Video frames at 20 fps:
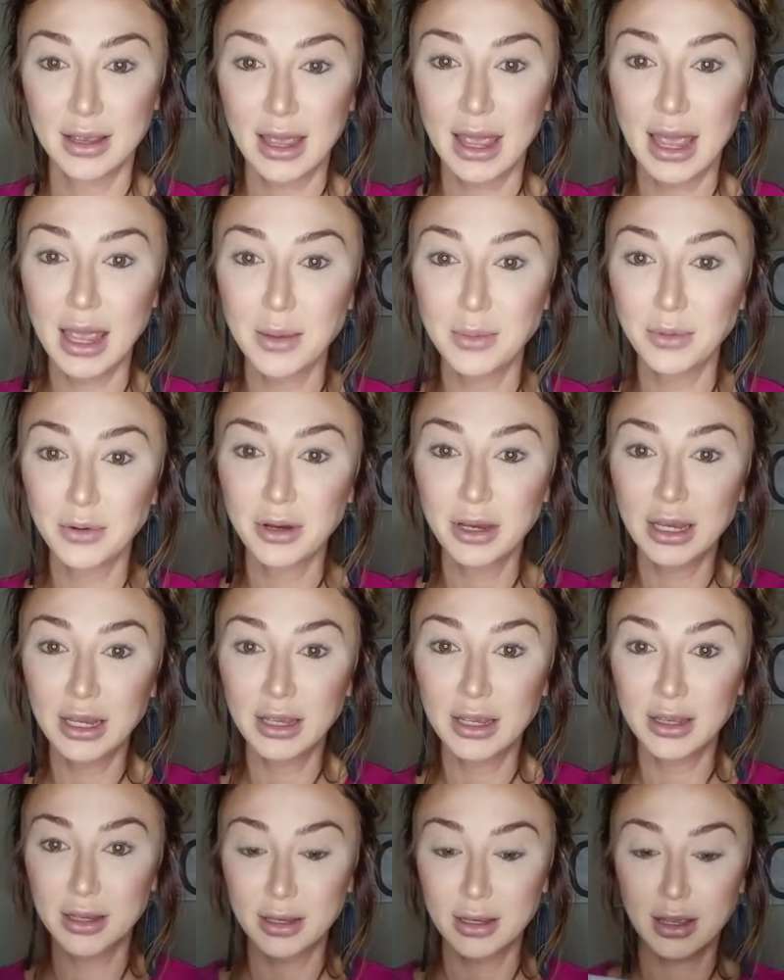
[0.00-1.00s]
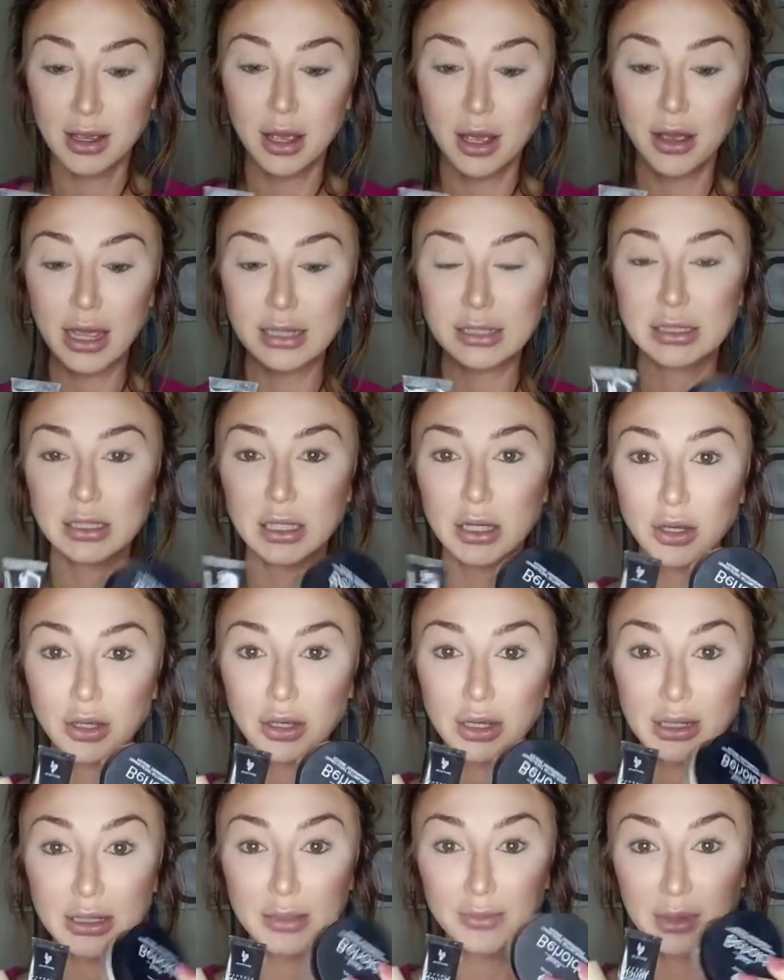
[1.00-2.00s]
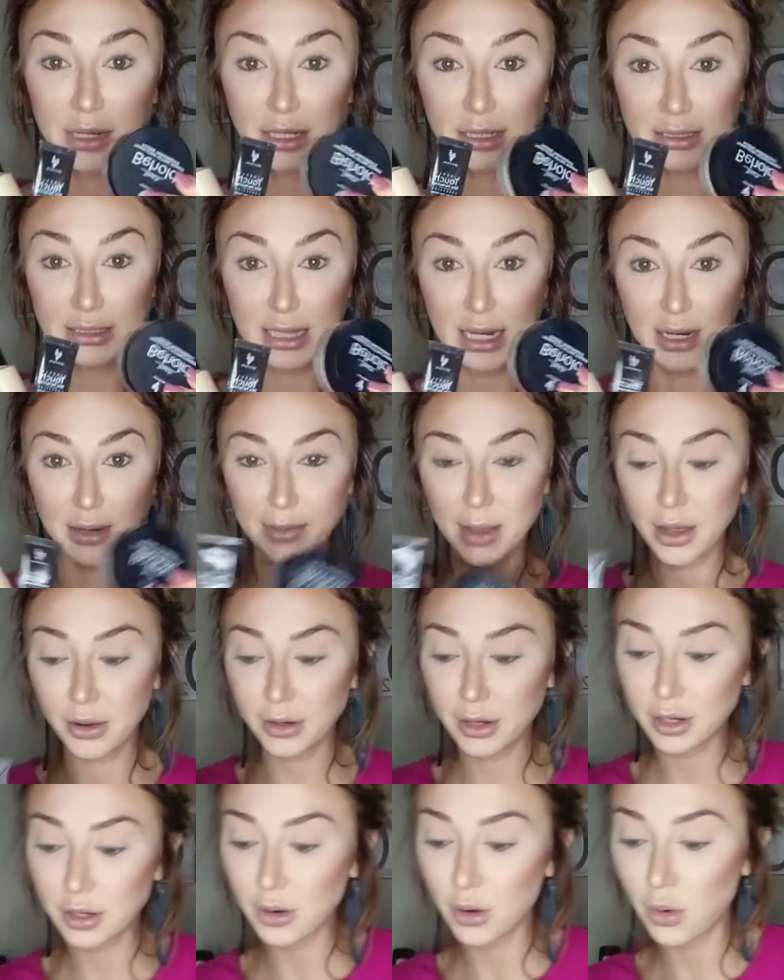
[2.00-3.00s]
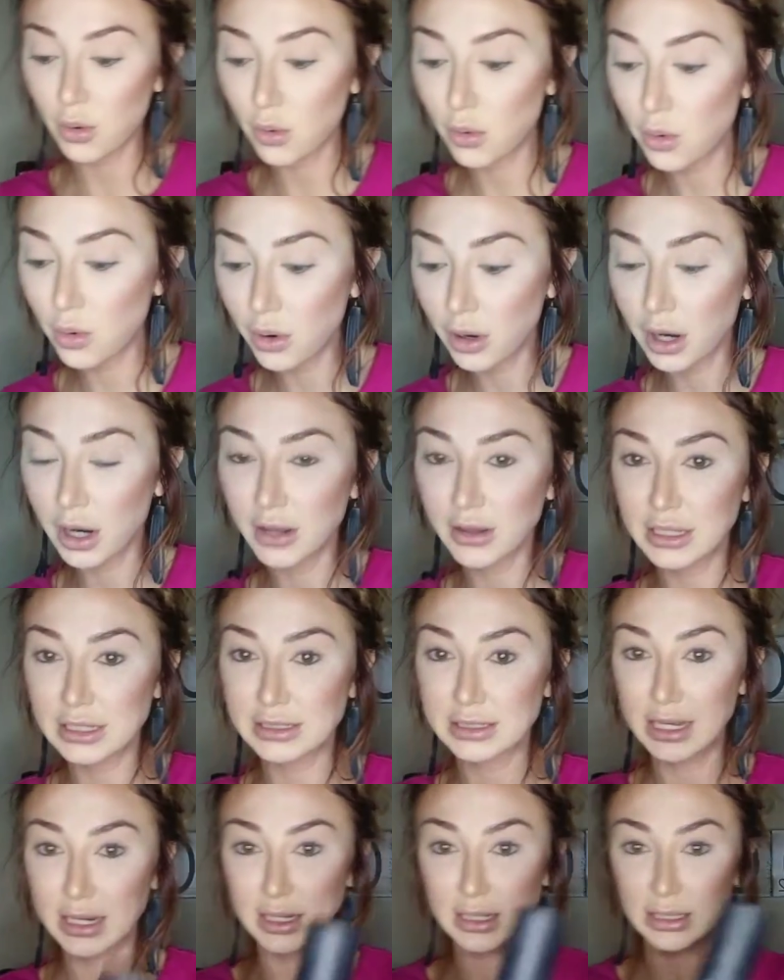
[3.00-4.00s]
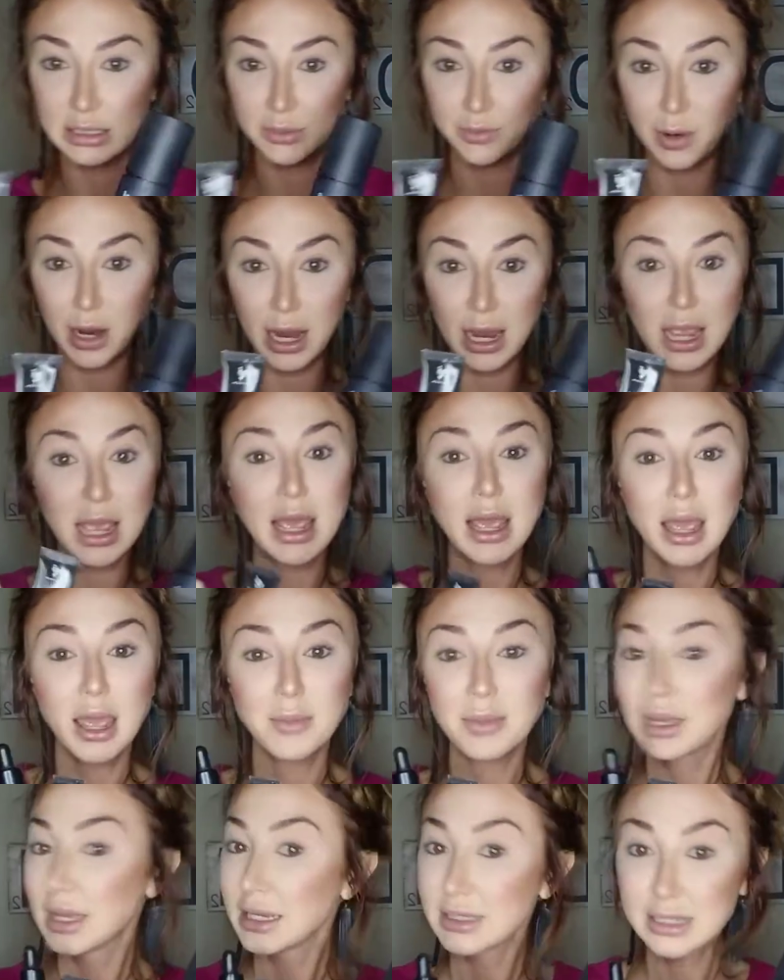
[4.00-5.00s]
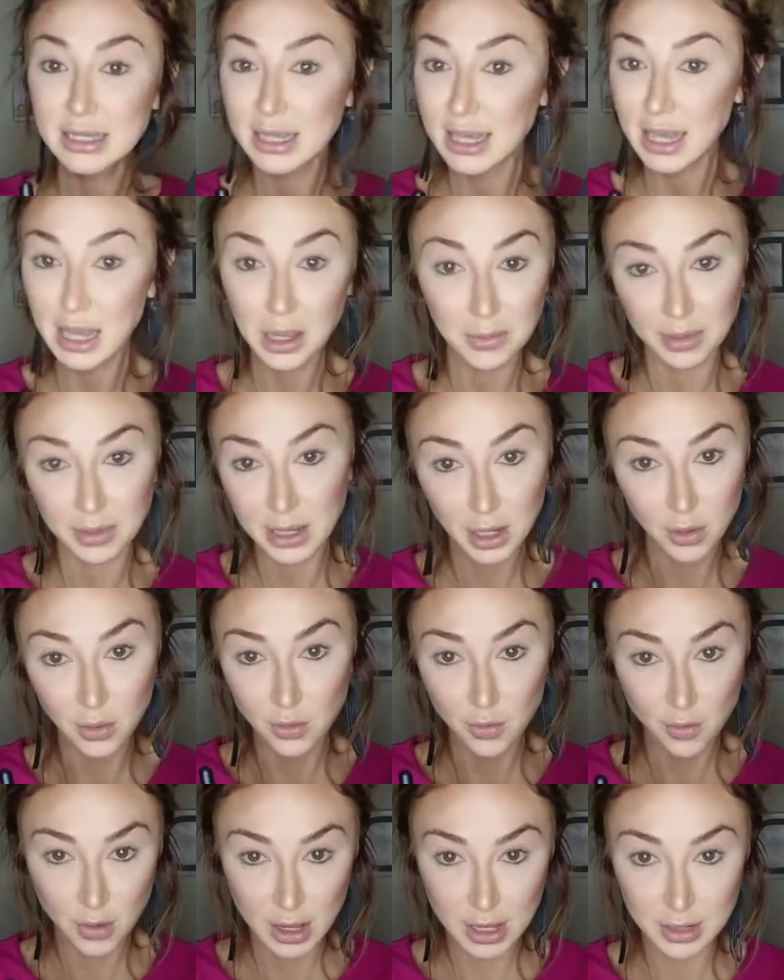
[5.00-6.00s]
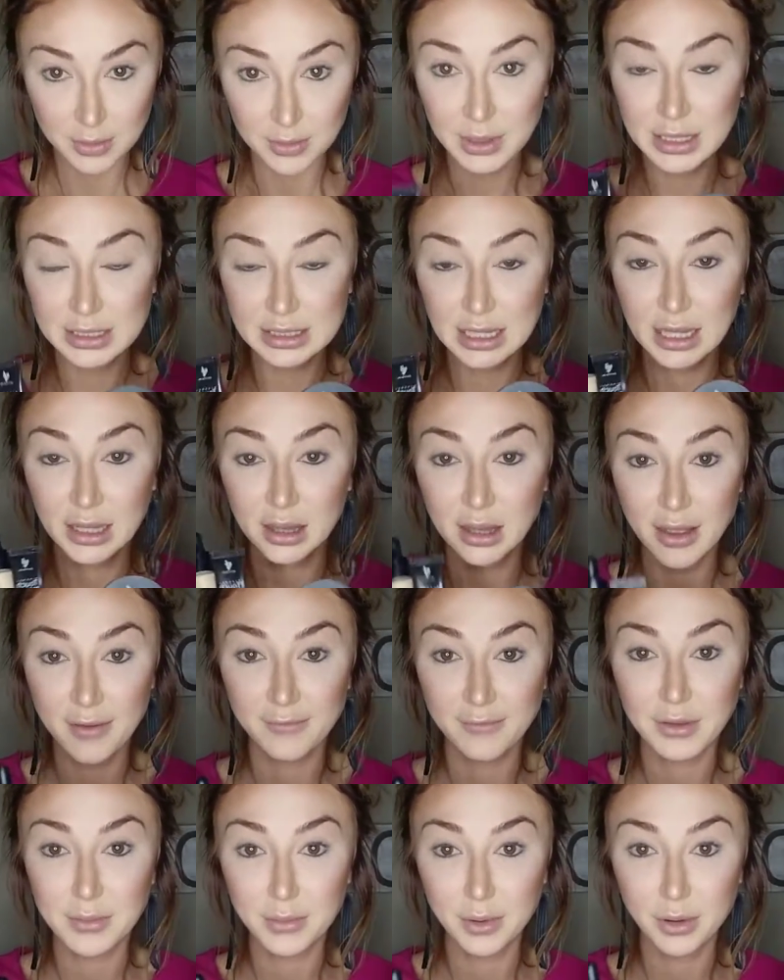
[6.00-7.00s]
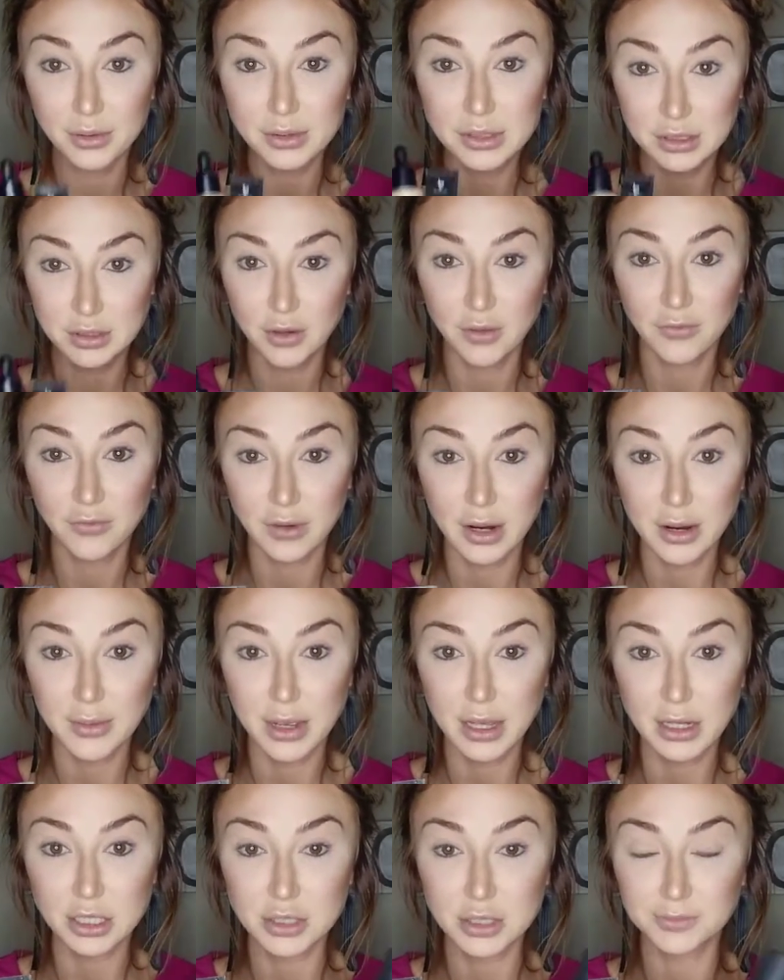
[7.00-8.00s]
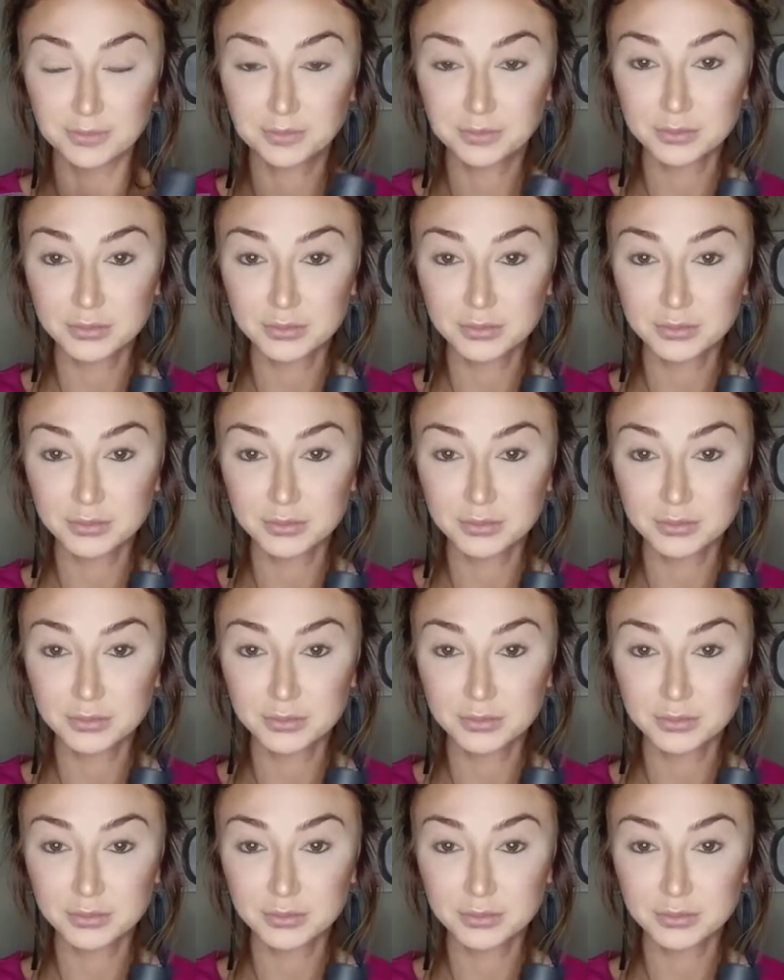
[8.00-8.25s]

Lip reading: Hey, Brie. Okay, so you can pick setting powder or the setting spray. And because I can't pick one, because I love them both so very much,